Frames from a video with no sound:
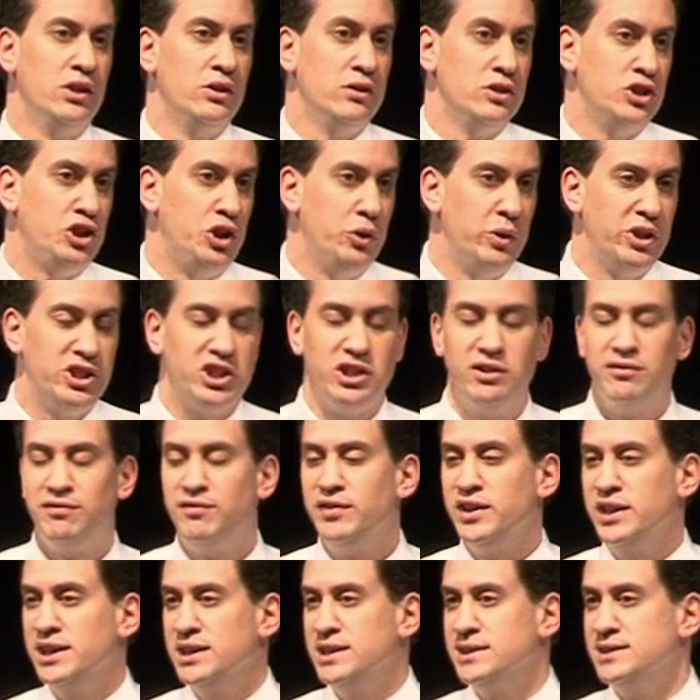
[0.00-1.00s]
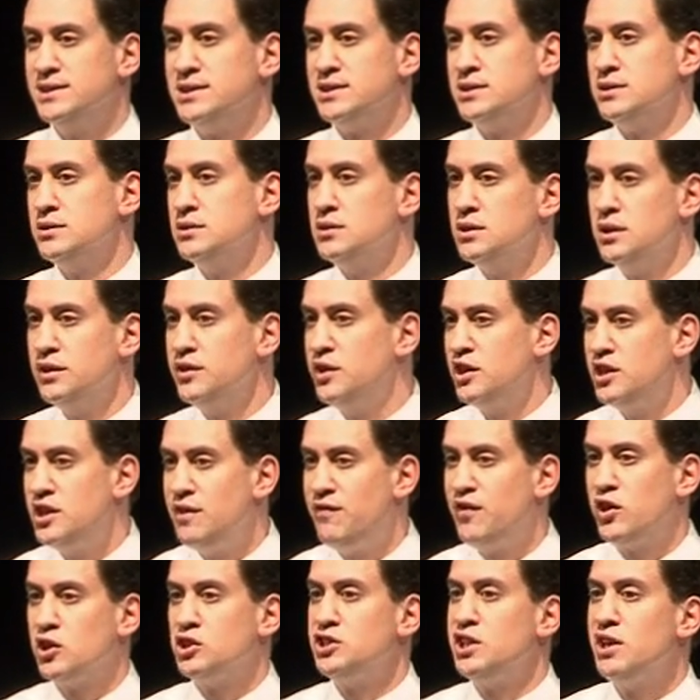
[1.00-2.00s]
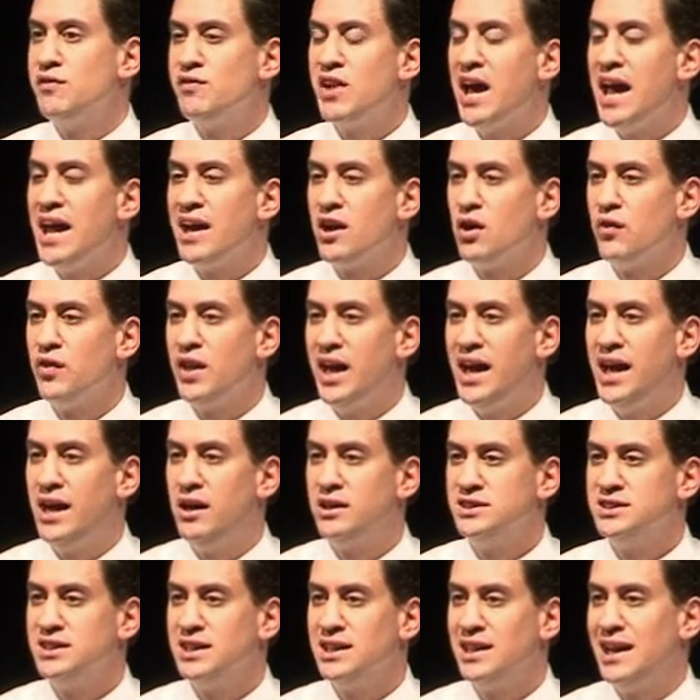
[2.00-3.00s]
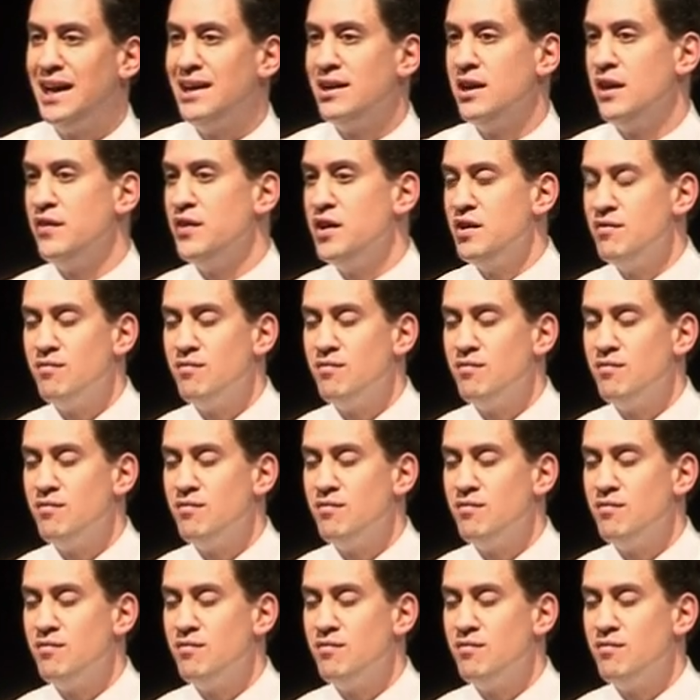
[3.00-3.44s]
Tuition fees, the difficulty of getting on the housing ladder, the